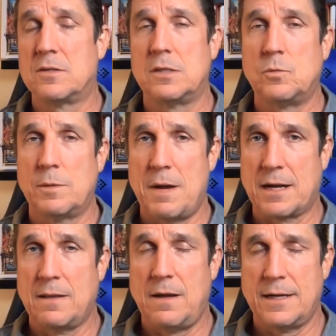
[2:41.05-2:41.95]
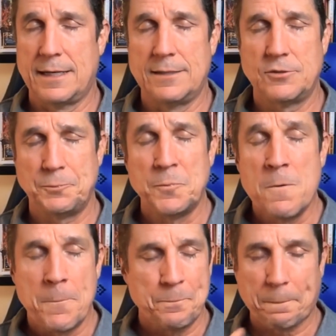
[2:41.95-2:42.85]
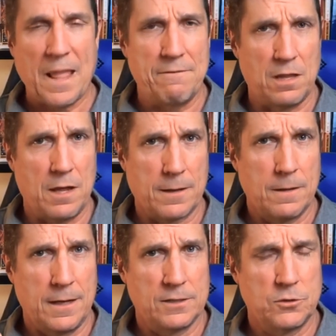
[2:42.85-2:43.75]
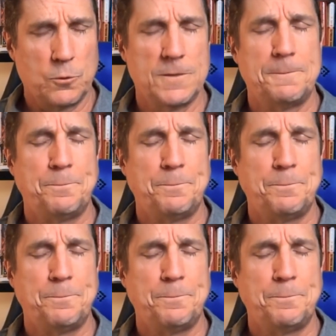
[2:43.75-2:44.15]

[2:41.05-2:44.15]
to one of my clients. I have a lot of client stories.